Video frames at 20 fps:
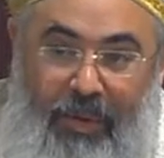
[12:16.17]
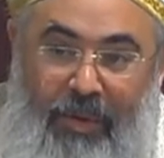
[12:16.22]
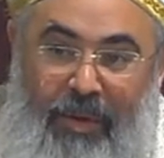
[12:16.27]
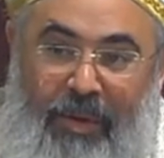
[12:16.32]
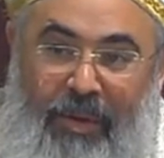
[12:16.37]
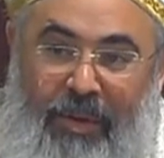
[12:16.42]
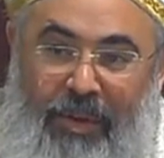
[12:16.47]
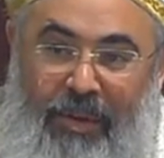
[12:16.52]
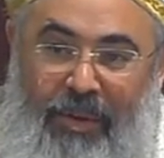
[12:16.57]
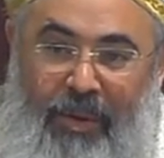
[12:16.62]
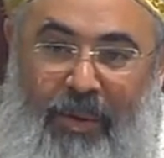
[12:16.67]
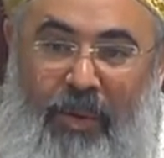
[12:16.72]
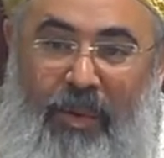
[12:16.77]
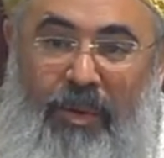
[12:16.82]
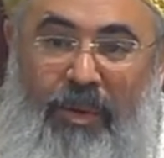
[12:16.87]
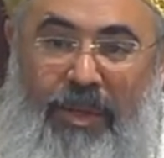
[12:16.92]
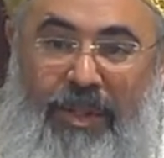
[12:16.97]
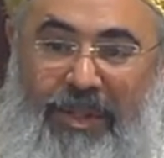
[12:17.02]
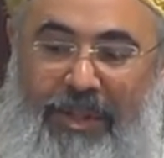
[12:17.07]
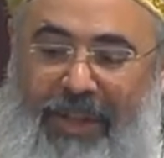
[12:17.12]
The goal
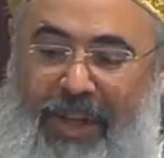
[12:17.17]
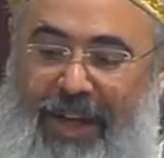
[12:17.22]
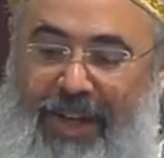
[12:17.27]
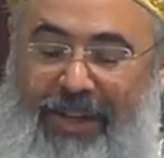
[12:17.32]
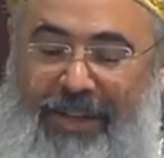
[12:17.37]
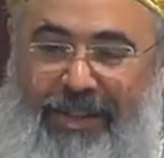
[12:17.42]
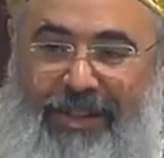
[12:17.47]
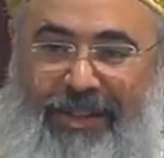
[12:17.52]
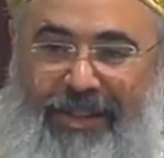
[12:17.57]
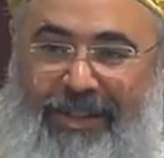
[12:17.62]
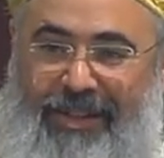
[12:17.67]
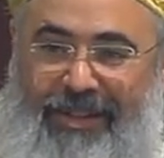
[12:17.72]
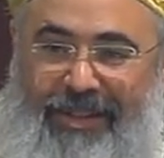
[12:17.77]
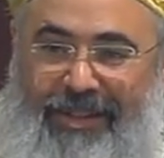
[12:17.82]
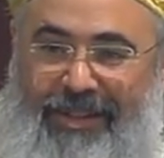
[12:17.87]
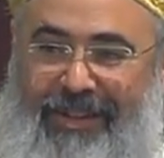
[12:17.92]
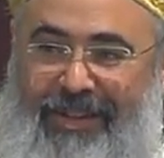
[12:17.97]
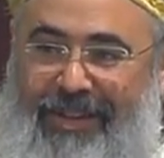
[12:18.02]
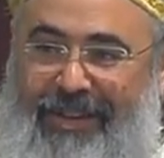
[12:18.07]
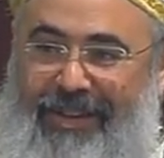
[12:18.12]
is not
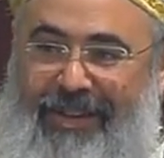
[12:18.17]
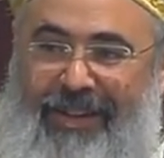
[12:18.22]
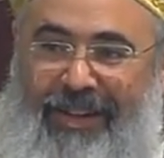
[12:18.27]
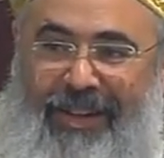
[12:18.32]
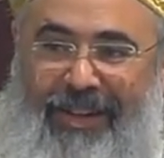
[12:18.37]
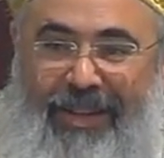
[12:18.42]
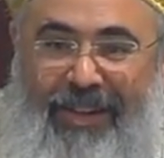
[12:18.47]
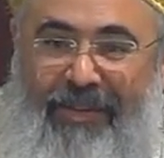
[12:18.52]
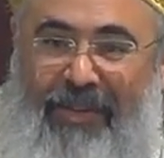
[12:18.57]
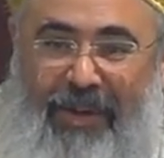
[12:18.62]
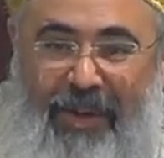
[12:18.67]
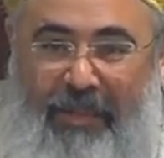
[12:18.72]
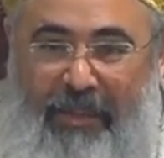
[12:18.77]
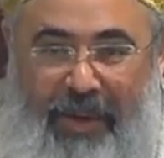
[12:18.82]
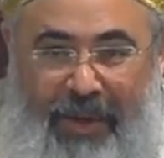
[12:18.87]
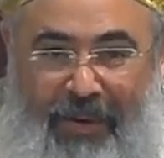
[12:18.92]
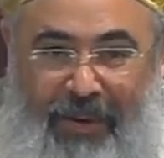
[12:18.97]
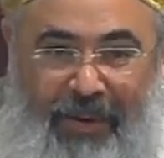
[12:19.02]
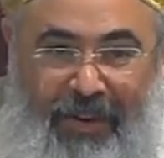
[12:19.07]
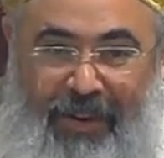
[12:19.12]
to live it up
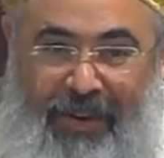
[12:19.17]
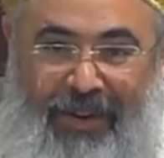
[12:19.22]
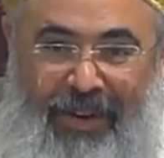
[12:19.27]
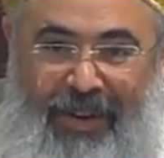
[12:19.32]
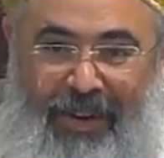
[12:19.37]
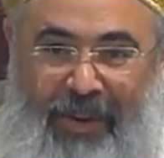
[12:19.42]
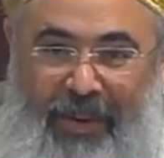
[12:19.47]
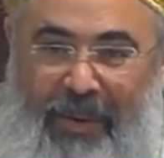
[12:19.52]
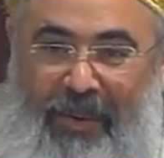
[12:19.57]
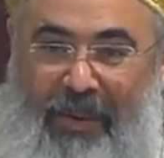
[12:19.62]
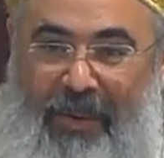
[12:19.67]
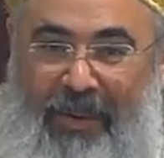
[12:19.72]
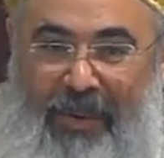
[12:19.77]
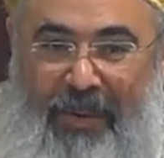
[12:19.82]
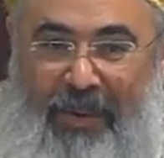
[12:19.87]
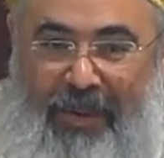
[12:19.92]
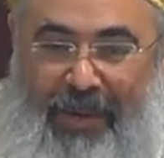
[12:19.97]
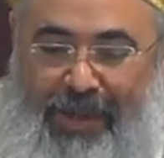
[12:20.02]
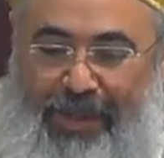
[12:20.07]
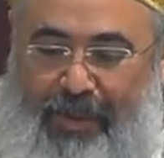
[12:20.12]
here. No, no,
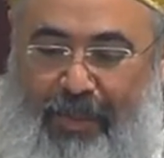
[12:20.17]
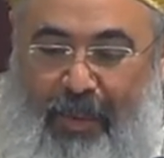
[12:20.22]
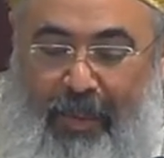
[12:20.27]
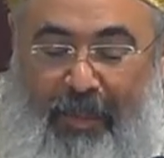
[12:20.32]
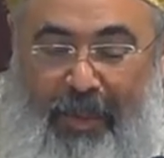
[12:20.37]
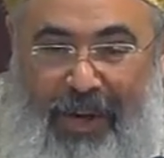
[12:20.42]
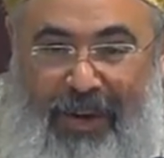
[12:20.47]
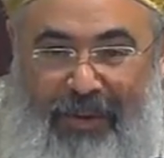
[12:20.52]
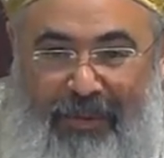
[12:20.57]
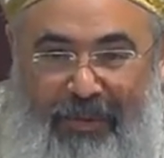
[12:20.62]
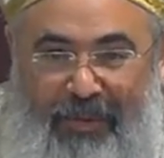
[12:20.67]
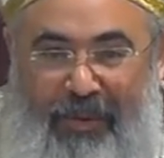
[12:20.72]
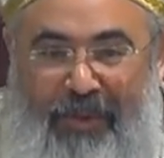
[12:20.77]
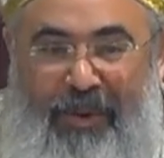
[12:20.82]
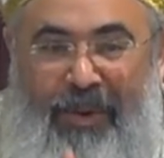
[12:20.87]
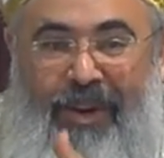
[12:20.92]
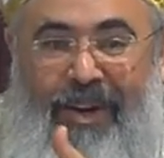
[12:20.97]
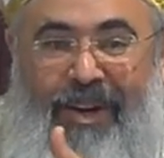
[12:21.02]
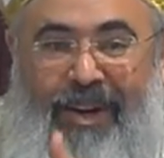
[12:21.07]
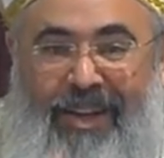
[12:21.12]
it's to prepare for
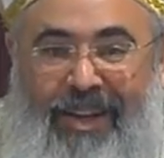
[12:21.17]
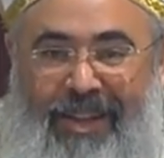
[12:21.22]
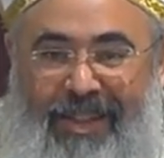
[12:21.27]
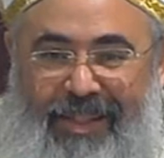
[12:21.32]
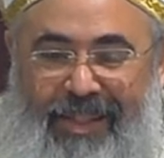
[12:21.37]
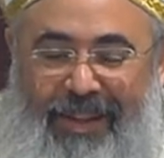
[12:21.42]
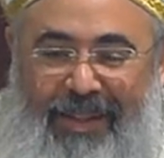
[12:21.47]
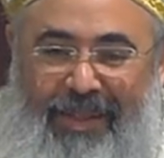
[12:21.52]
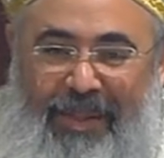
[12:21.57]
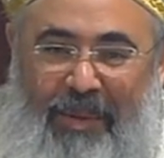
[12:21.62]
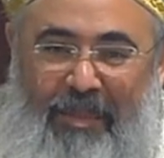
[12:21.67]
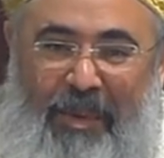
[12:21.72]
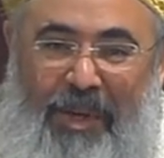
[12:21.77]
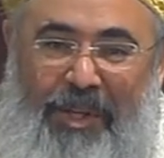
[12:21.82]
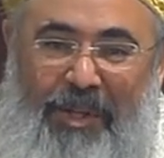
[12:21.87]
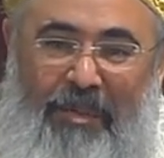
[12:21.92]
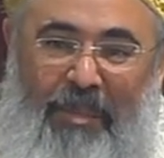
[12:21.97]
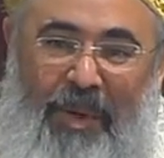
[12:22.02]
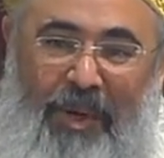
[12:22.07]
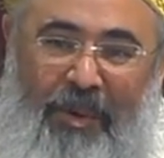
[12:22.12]
the, the much
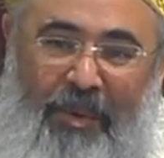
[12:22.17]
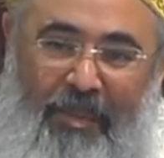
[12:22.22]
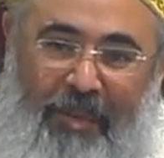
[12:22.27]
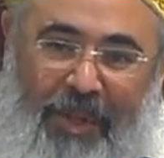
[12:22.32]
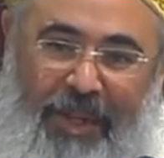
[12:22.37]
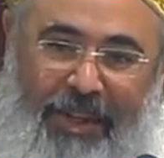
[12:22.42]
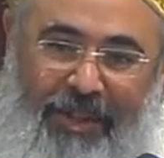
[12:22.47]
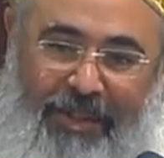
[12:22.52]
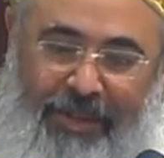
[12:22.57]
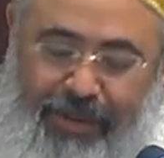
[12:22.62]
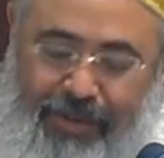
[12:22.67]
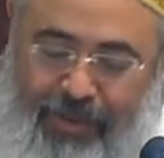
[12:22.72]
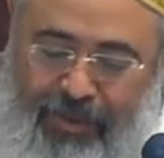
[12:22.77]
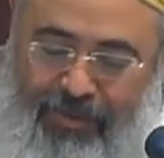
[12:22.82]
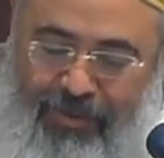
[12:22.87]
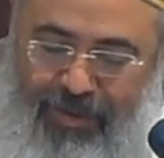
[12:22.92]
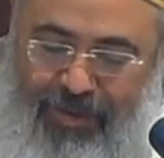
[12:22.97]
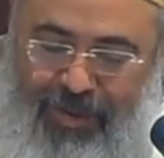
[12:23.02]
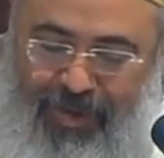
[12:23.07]
better place over there.